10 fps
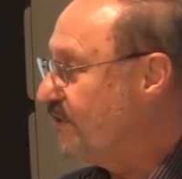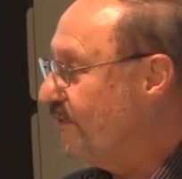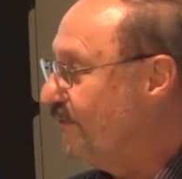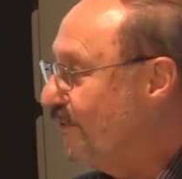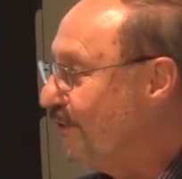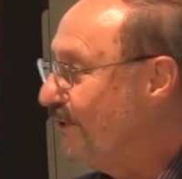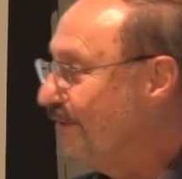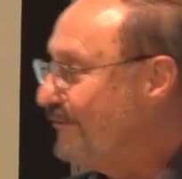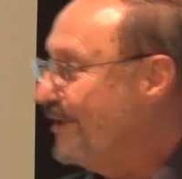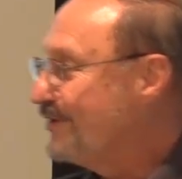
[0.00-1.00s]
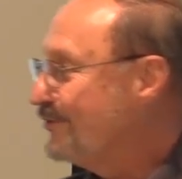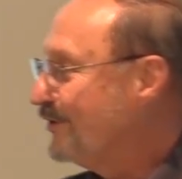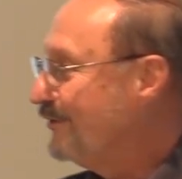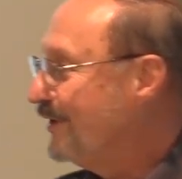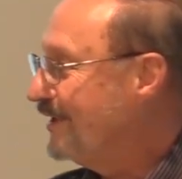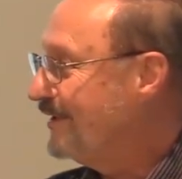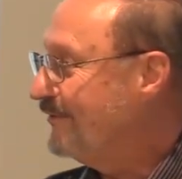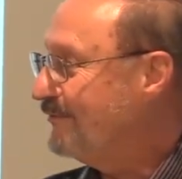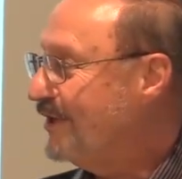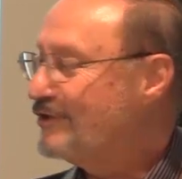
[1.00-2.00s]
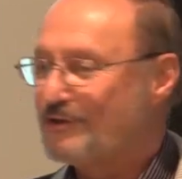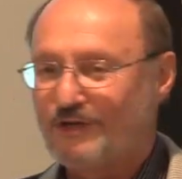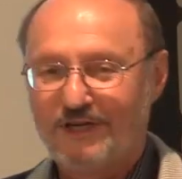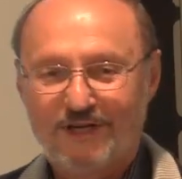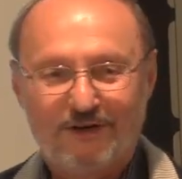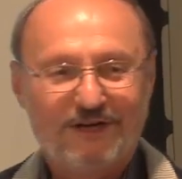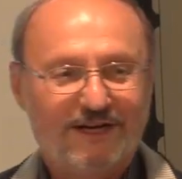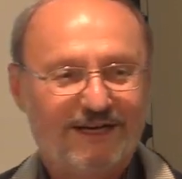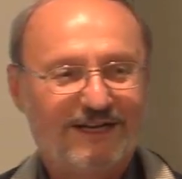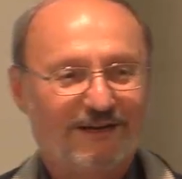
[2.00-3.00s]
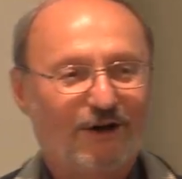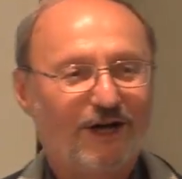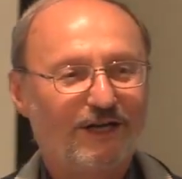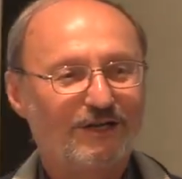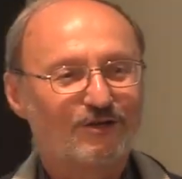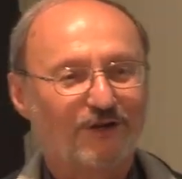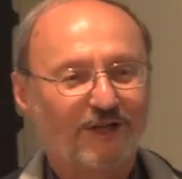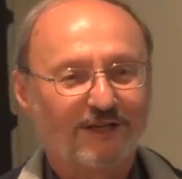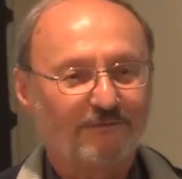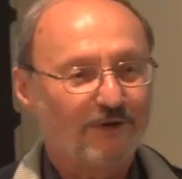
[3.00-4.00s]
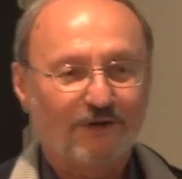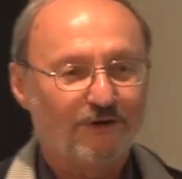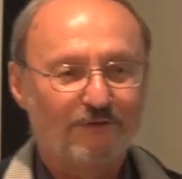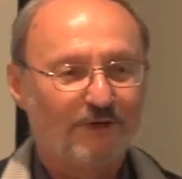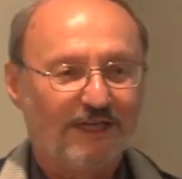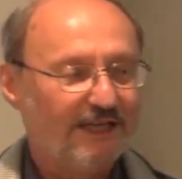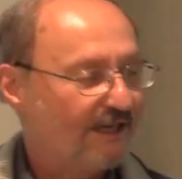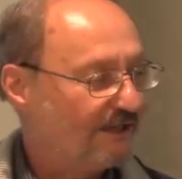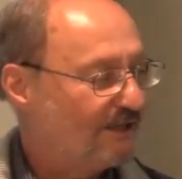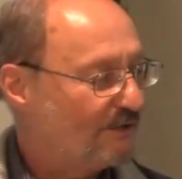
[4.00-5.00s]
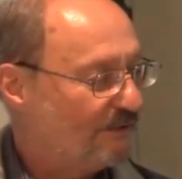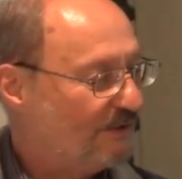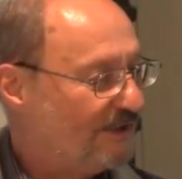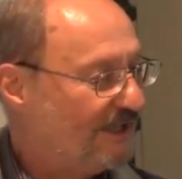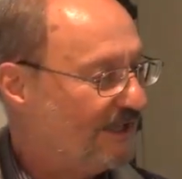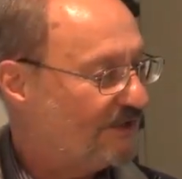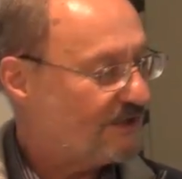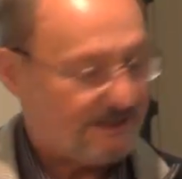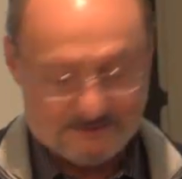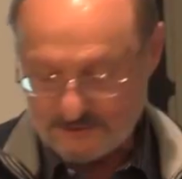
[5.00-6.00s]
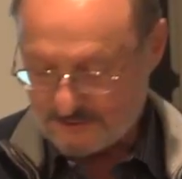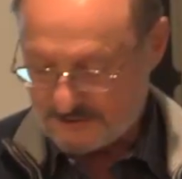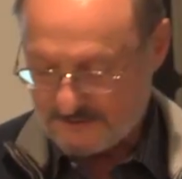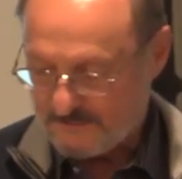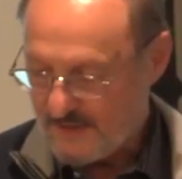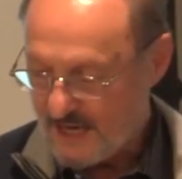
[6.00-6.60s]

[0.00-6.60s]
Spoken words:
So if you're good at French, you could read it in a French auditing journal. We couldn't really get it into the English language journals.